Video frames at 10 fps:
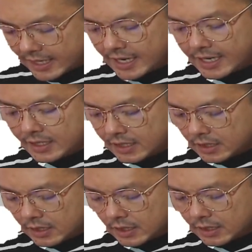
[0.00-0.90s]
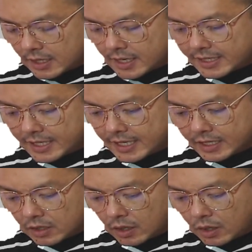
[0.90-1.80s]
is,
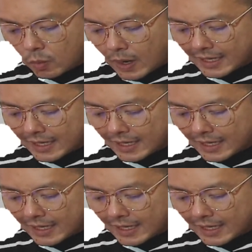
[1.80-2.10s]
what